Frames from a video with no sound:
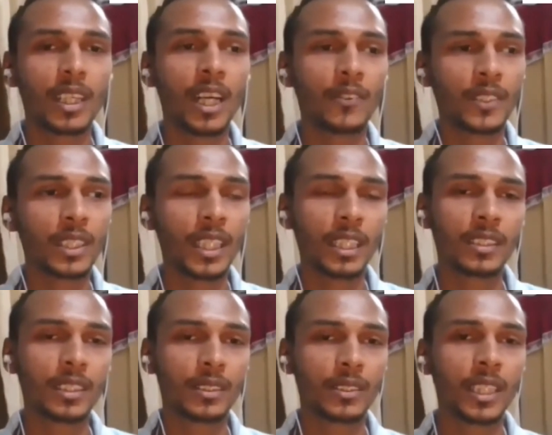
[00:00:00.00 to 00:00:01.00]
after
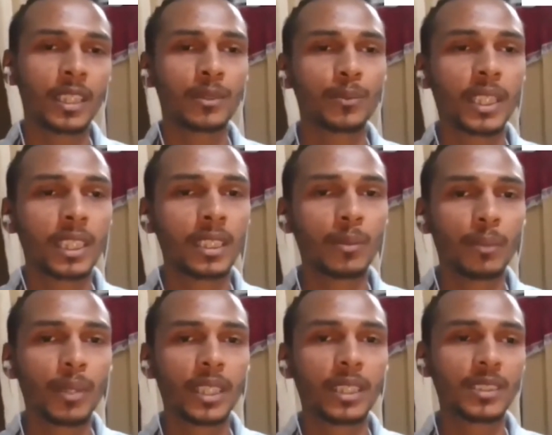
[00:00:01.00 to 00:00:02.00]
that, that become
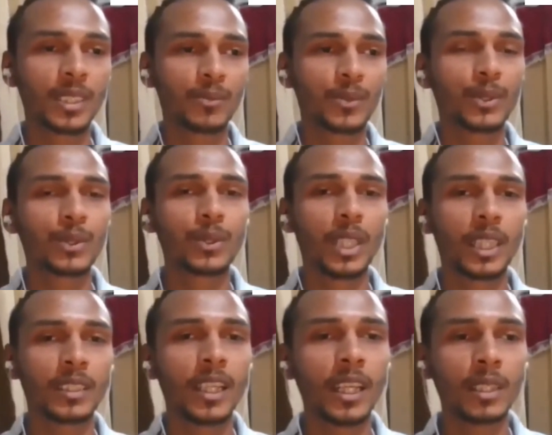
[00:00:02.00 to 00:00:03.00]
a burdensome to
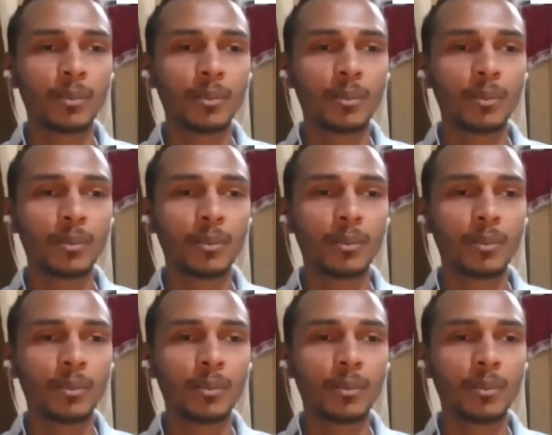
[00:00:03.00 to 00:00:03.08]
handle,